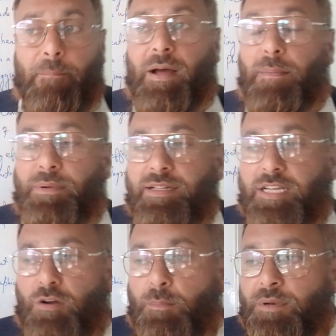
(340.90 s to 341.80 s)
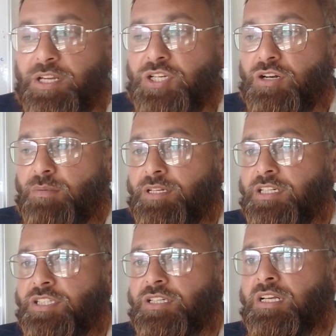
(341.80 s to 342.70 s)
after the completion of
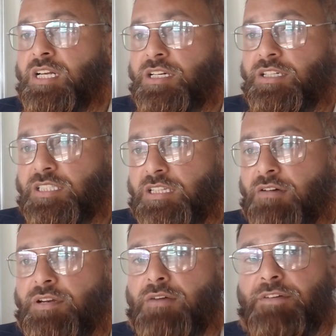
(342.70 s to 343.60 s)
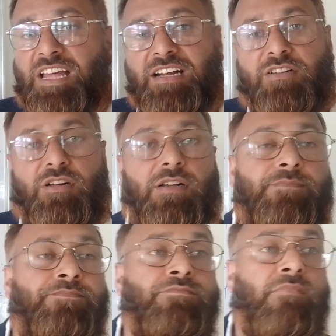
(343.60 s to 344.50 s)
the discovery of
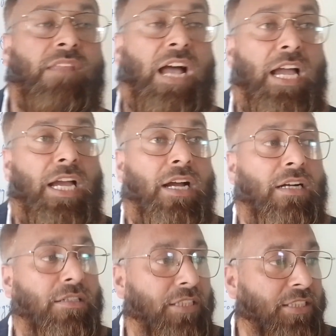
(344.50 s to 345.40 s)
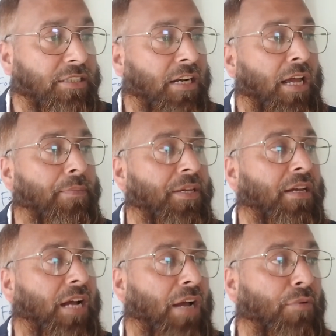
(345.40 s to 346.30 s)
electron, I describe
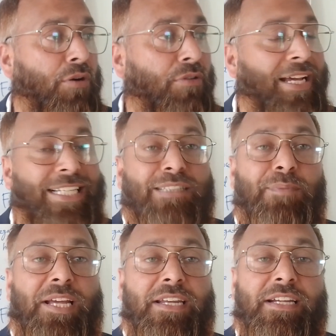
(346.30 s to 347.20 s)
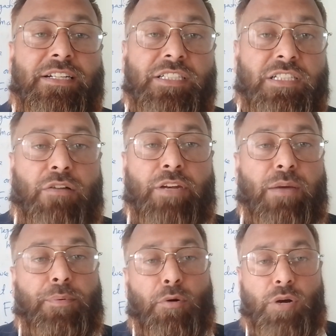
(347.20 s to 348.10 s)
here, I want to explain here discovery
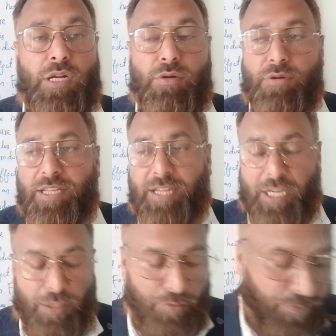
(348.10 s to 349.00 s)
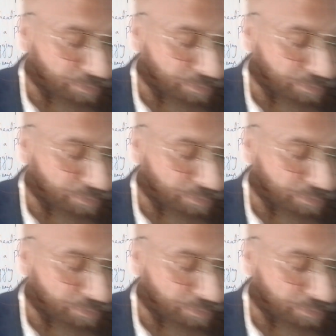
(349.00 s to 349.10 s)
of proton. Okay, thank you.